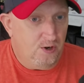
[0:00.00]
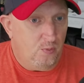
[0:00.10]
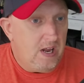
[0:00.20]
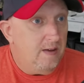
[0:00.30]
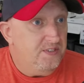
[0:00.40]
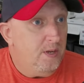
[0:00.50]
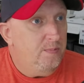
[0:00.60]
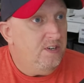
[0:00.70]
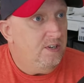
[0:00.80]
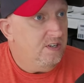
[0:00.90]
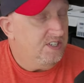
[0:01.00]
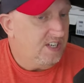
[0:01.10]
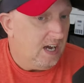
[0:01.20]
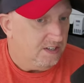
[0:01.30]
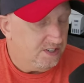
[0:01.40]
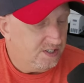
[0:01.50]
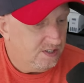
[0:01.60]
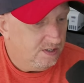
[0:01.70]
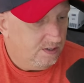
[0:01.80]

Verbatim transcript: we have something to discuss.